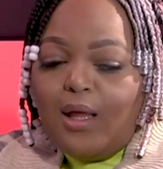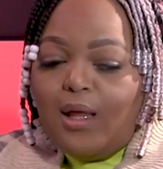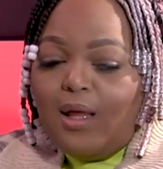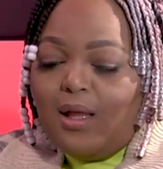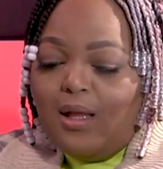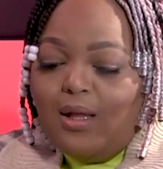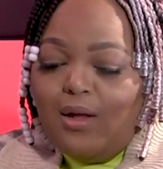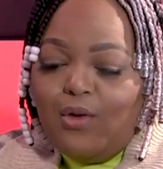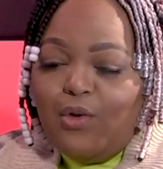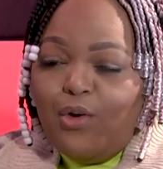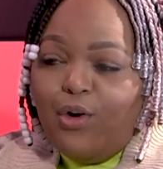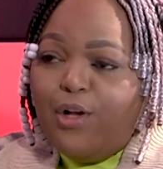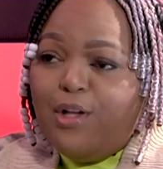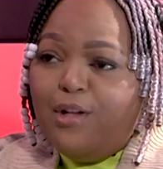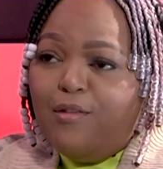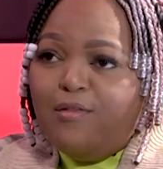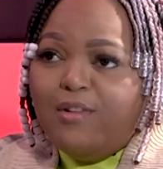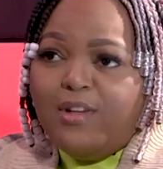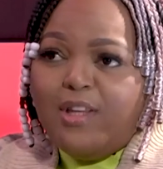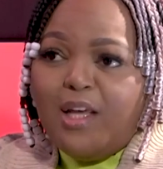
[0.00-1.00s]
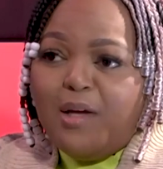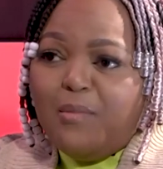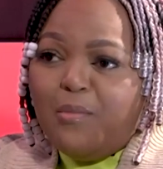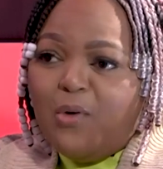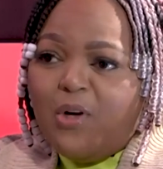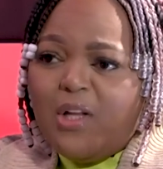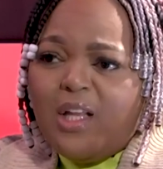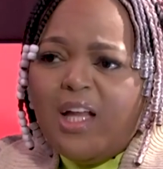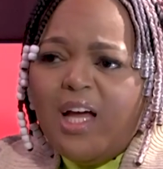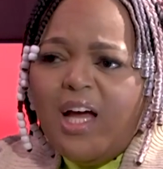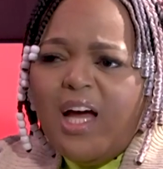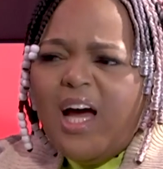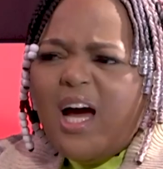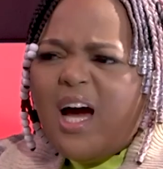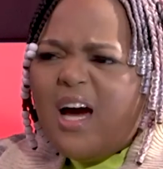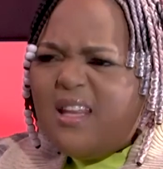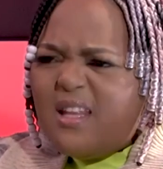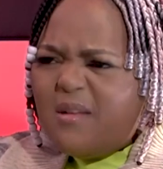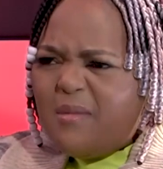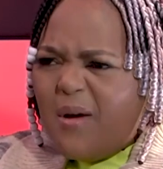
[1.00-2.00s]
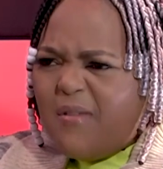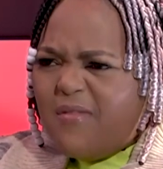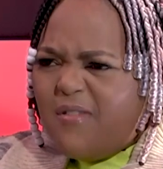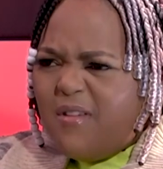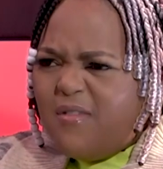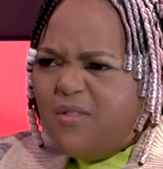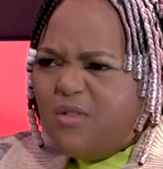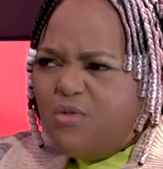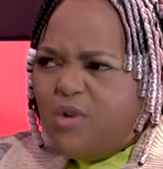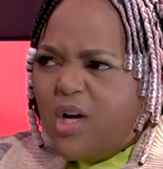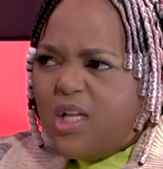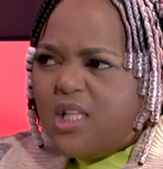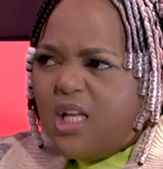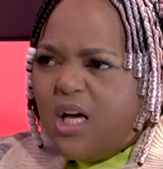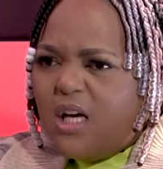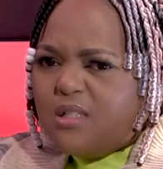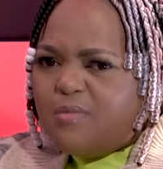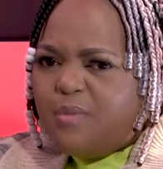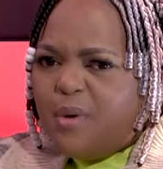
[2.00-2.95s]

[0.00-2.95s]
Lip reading: Can't even name one. I think my favorite right now is